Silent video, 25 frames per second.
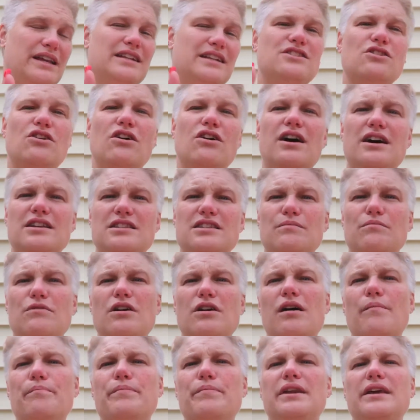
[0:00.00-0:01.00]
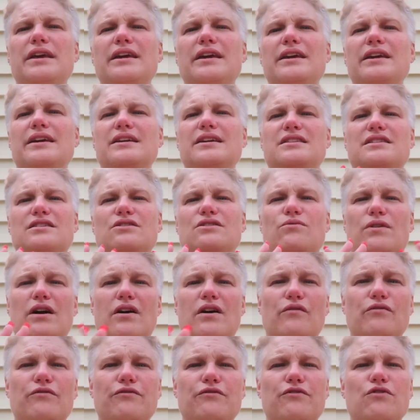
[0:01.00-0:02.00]
It's an awesome company. It's
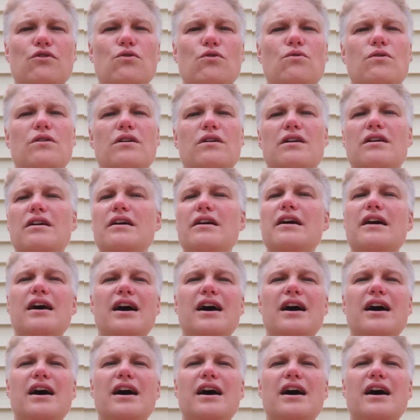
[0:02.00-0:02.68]
ground floor.